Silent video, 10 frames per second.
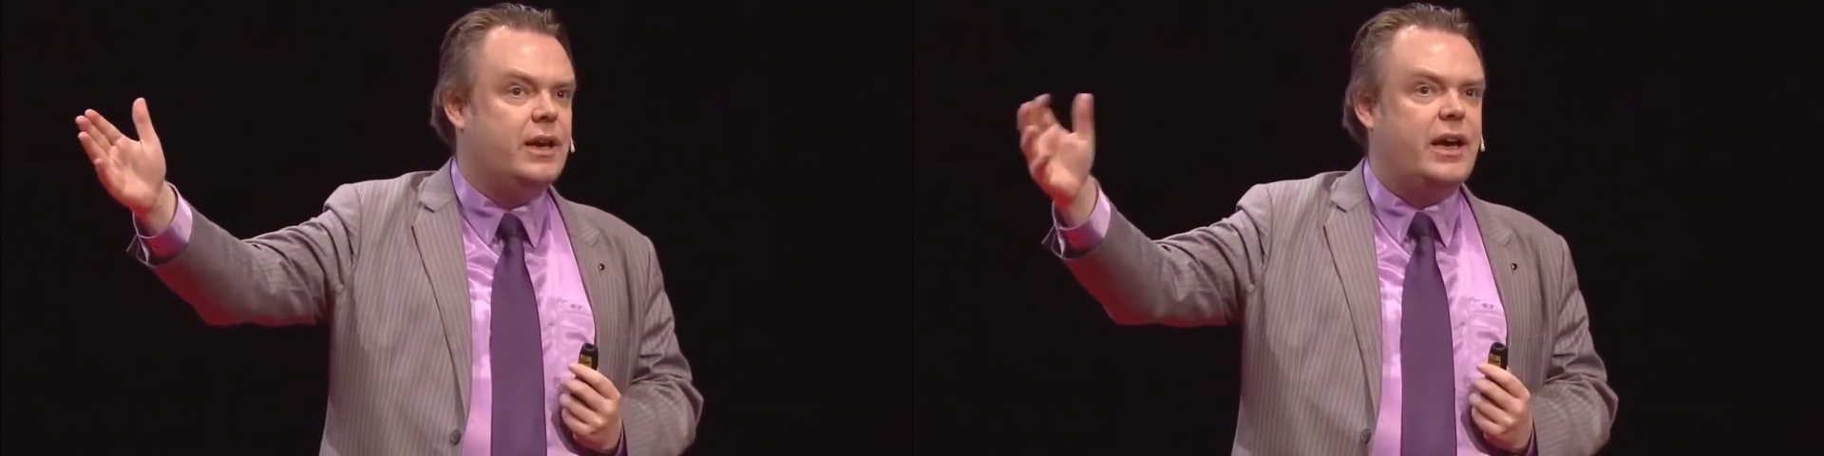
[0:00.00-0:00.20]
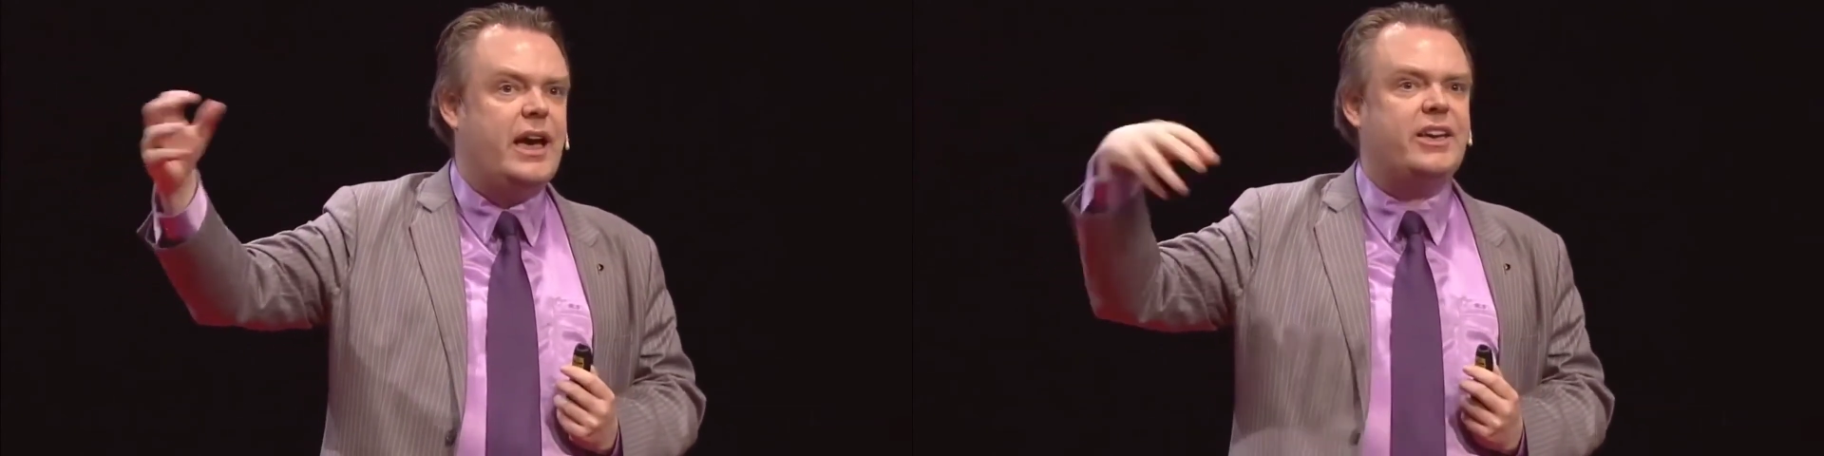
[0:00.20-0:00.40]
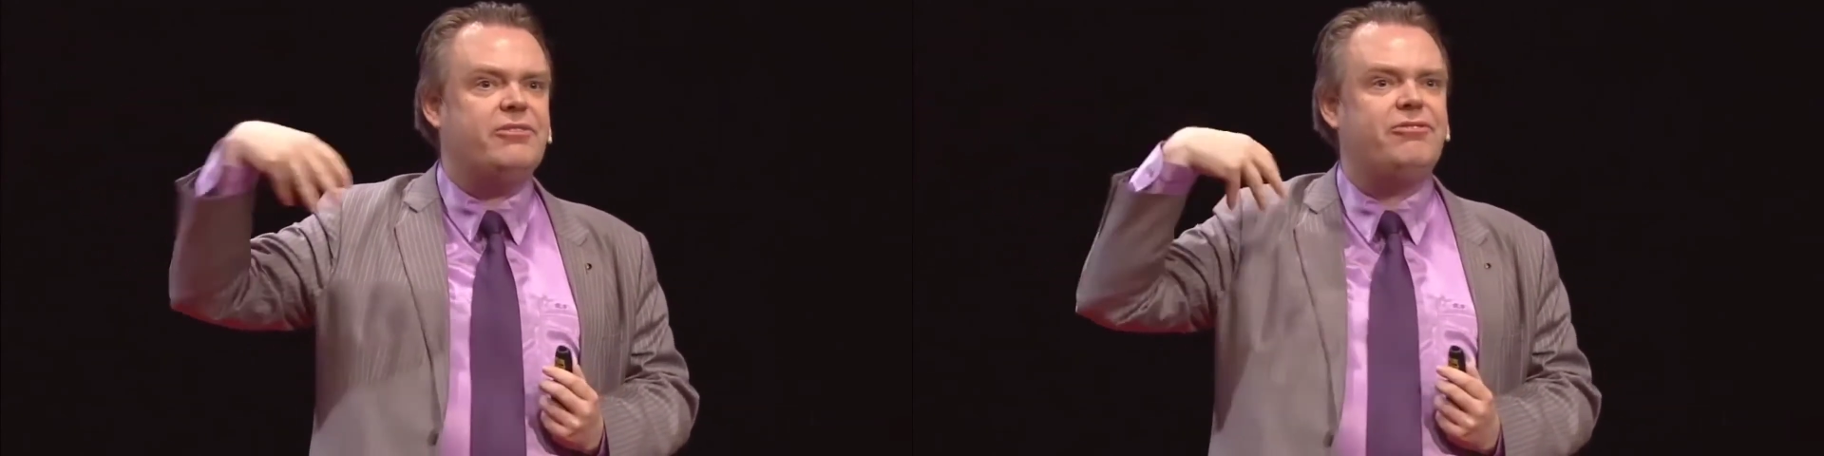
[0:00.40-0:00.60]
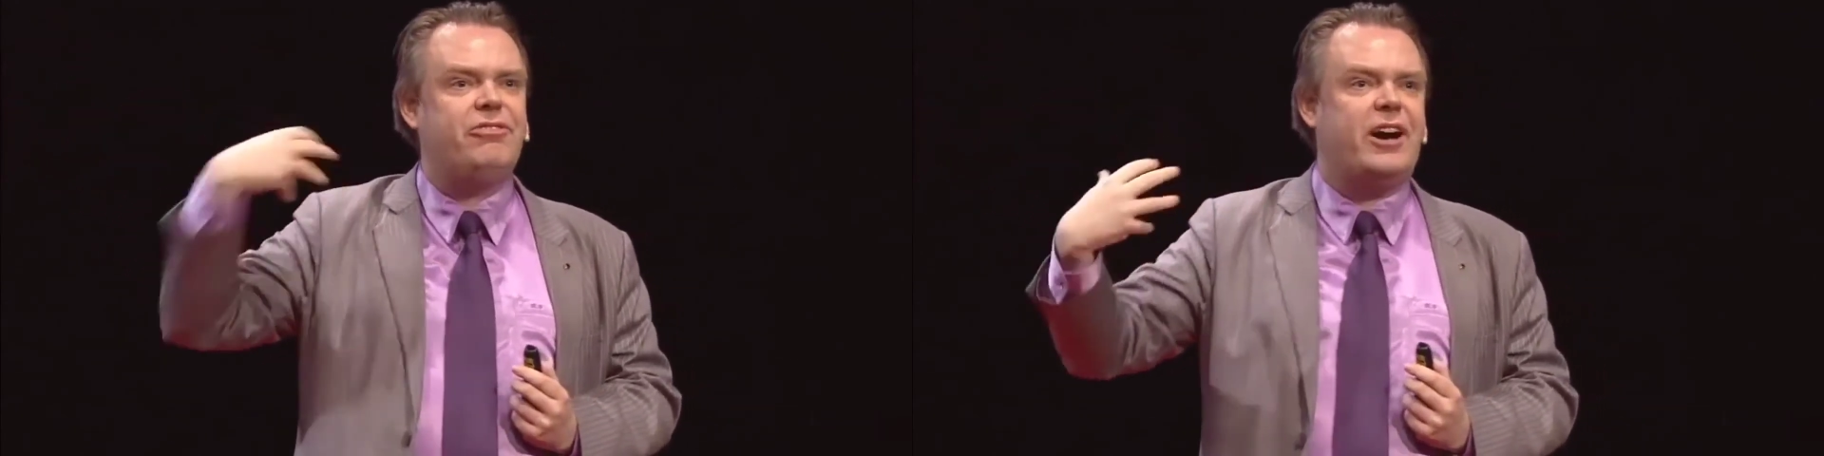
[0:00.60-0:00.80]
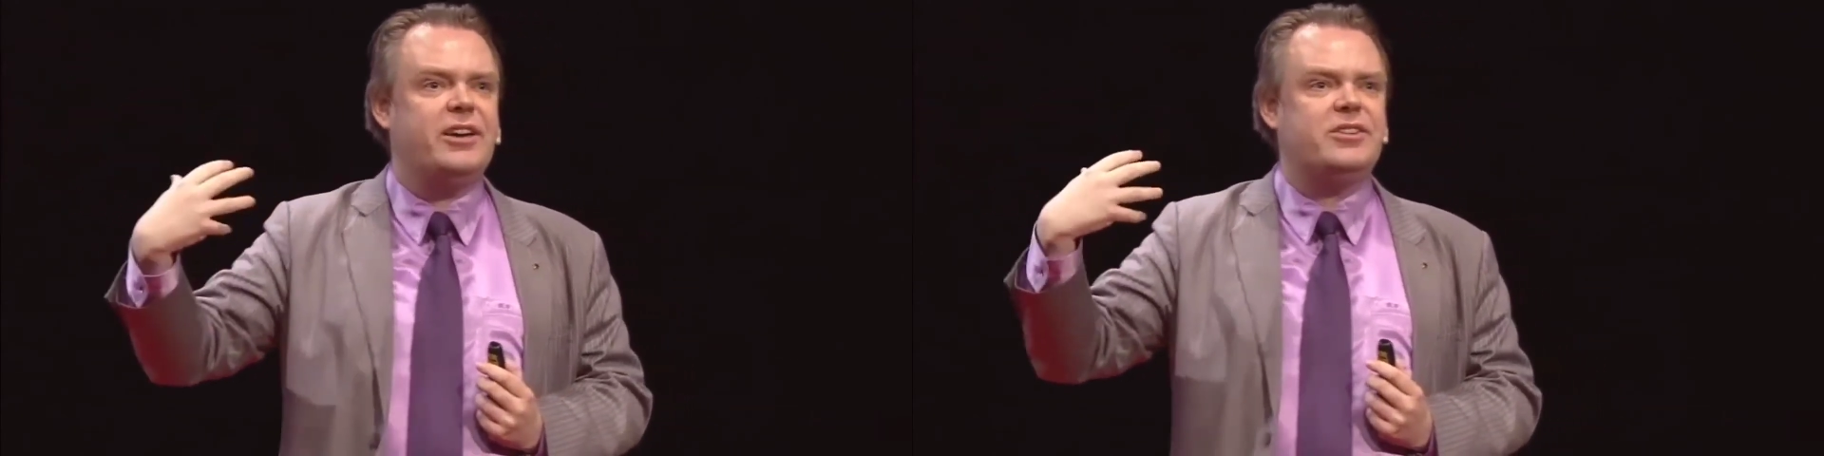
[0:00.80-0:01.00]
and can
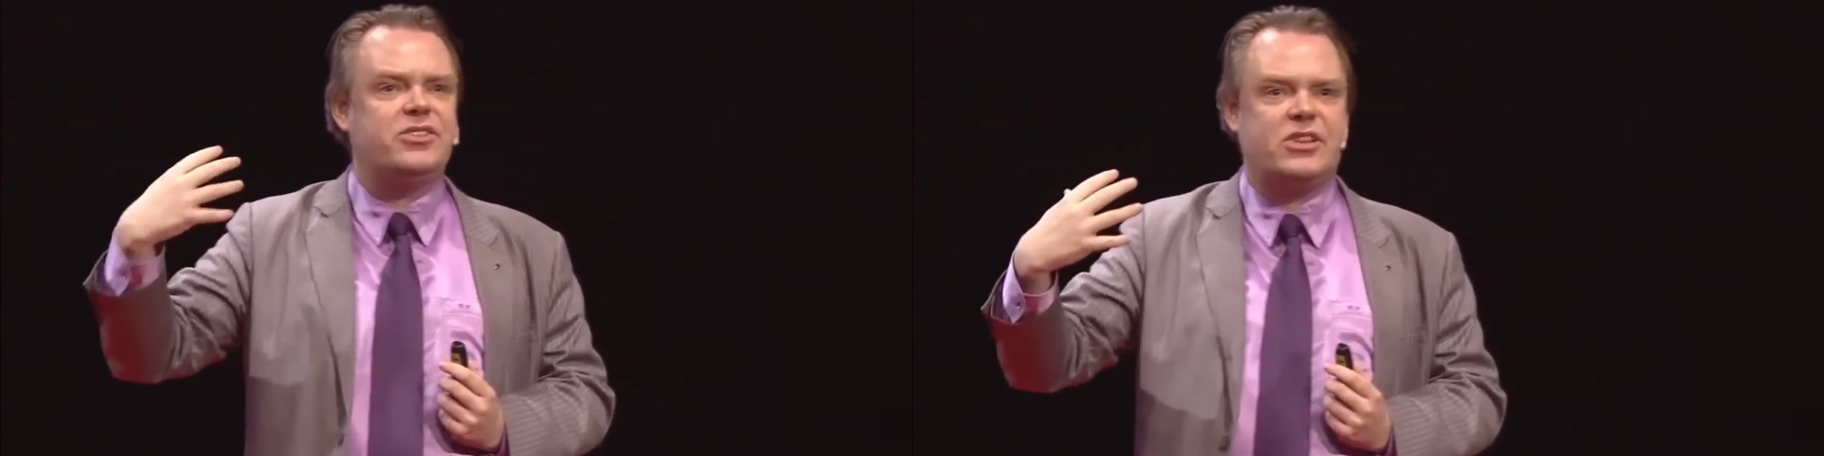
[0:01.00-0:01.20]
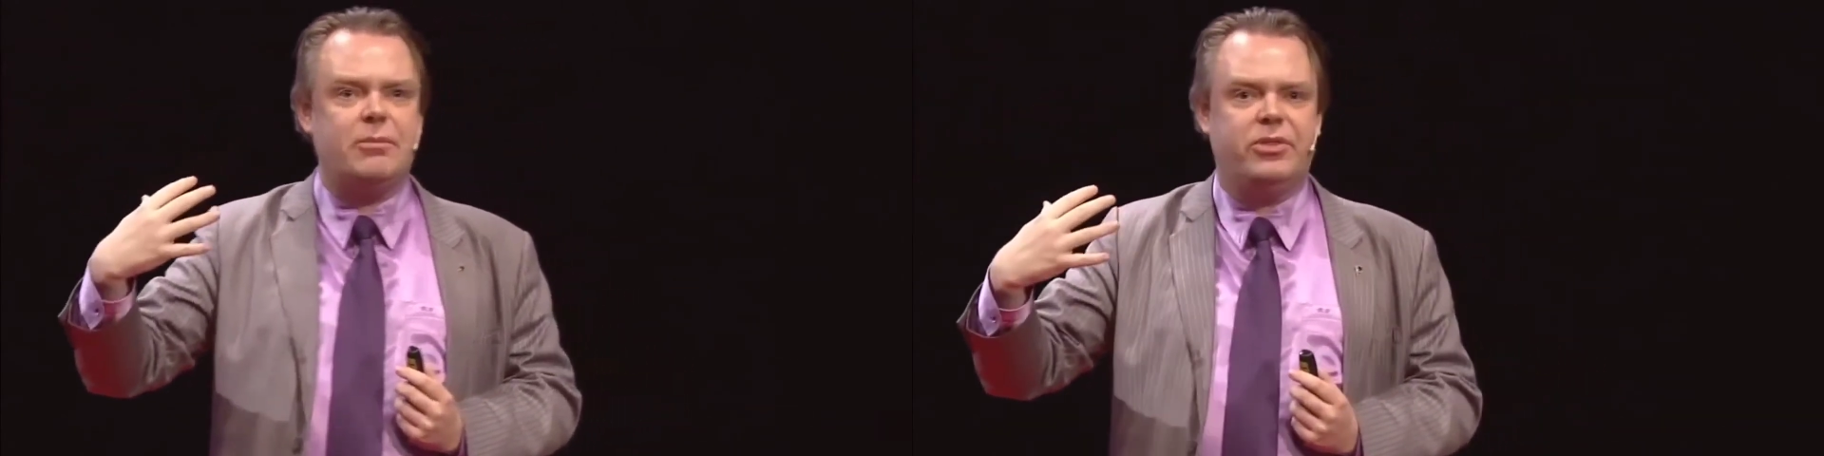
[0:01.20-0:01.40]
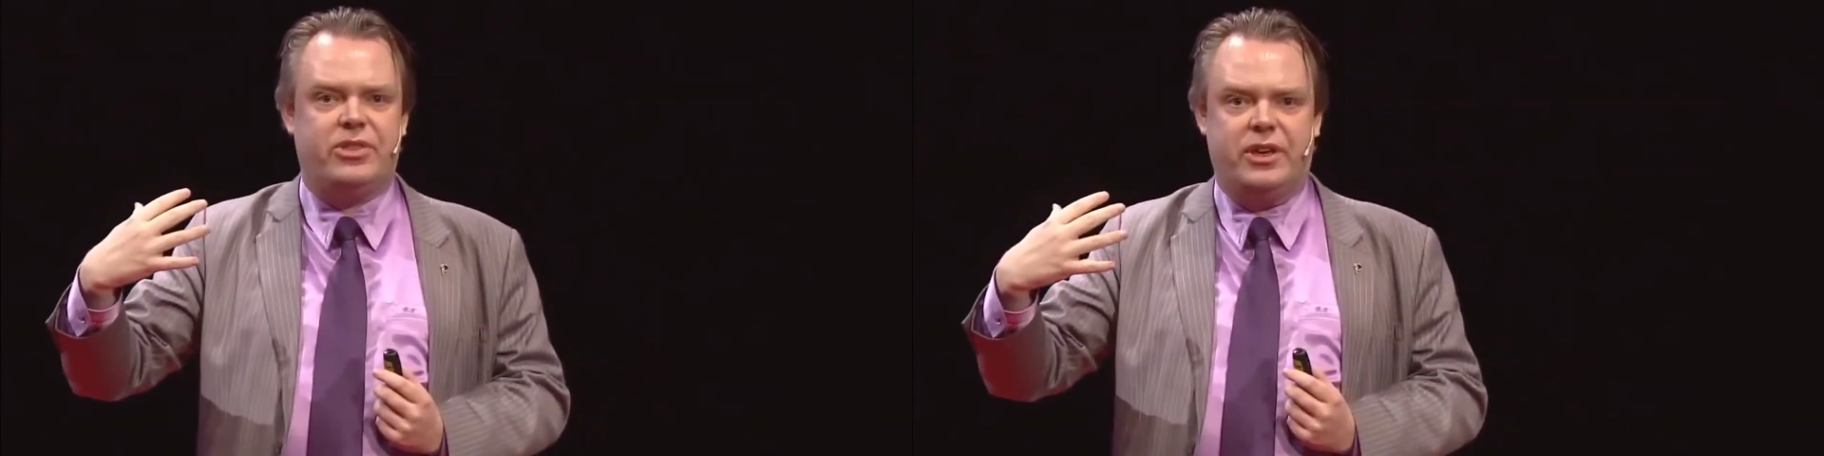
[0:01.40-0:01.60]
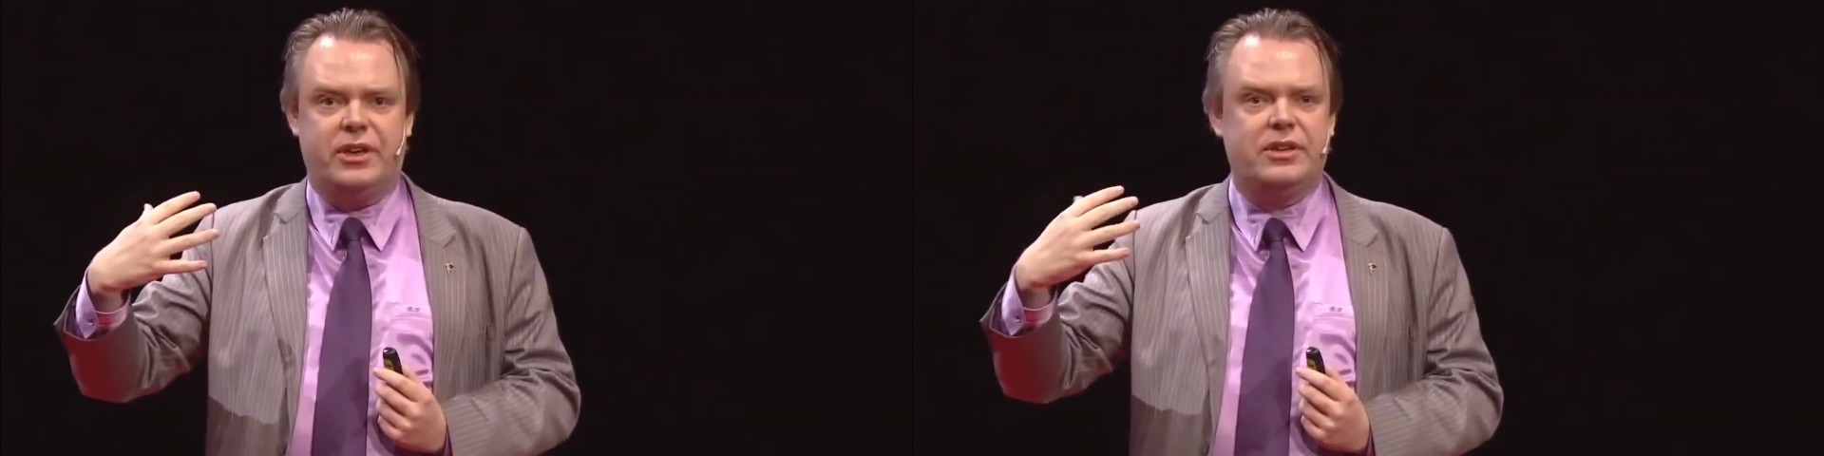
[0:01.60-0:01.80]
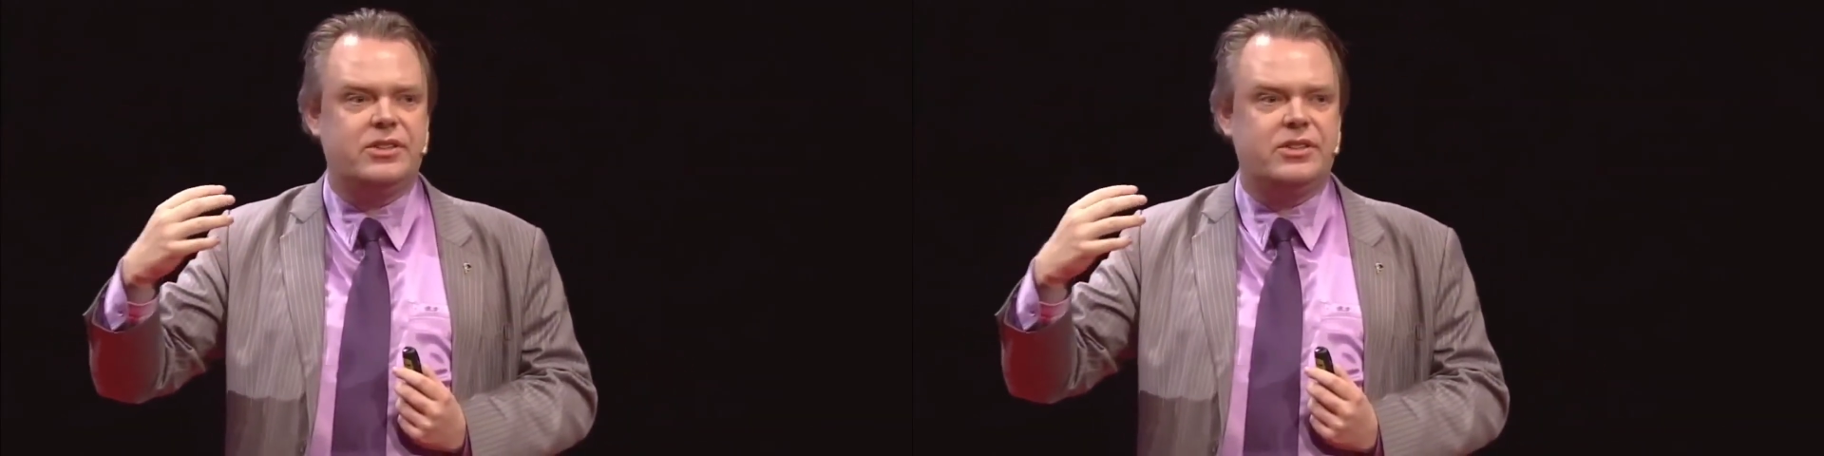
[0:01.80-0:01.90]
find something,